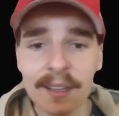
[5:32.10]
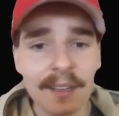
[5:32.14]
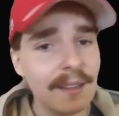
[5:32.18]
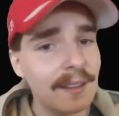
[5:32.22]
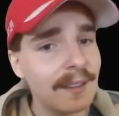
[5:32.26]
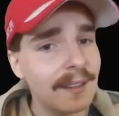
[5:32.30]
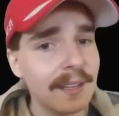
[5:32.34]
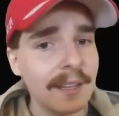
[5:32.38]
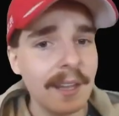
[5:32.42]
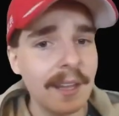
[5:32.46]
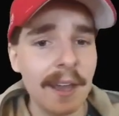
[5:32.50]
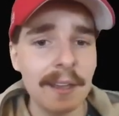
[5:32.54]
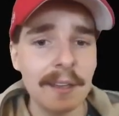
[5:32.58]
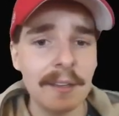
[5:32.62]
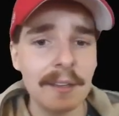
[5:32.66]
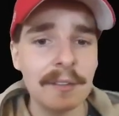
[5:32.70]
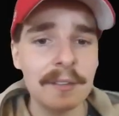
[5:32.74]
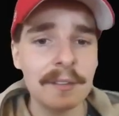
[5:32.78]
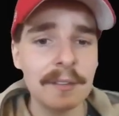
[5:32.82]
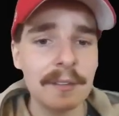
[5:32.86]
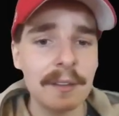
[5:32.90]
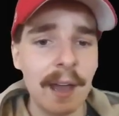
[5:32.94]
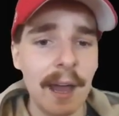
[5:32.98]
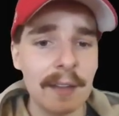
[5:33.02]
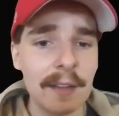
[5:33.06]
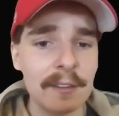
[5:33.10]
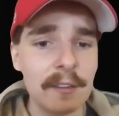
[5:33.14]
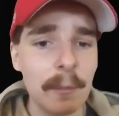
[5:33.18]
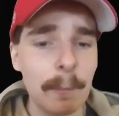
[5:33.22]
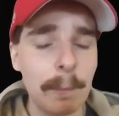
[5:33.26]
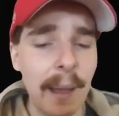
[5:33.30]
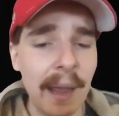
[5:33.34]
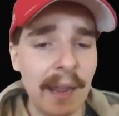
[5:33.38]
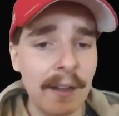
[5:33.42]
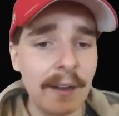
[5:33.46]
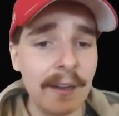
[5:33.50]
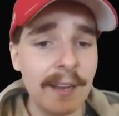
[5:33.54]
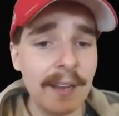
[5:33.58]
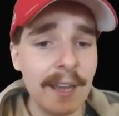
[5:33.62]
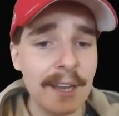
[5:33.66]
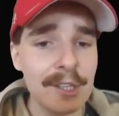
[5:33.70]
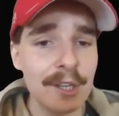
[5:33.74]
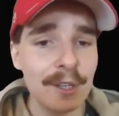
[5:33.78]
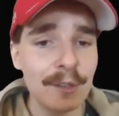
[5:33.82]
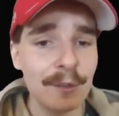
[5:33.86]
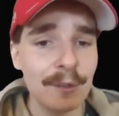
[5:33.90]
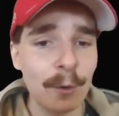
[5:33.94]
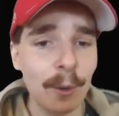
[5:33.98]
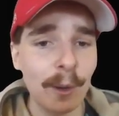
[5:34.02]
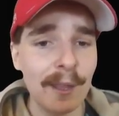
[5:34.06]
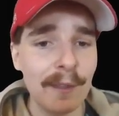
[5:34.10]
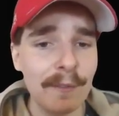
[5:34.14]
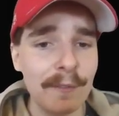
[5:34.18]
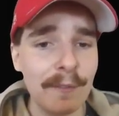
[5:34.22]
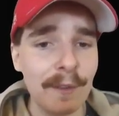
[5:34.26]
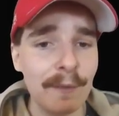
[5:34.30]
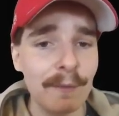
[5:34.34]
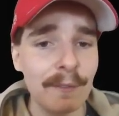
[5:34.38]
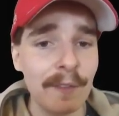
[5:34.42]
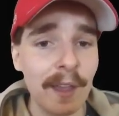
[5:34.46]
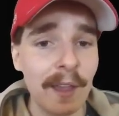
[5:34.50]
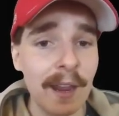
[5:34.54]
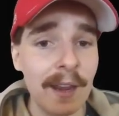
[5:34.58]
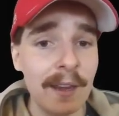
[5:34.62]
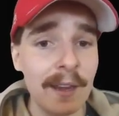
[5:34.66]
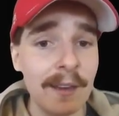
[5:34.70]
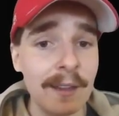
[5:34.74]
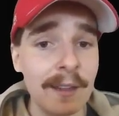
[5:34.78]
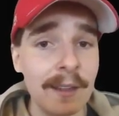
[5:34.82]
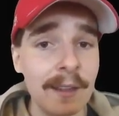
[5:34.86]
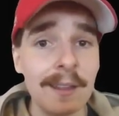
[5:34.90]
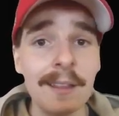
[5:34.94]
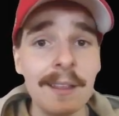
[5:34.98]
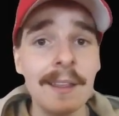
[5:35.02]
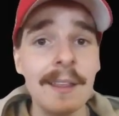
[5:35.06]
Yikes. To Bangladesh in 2015?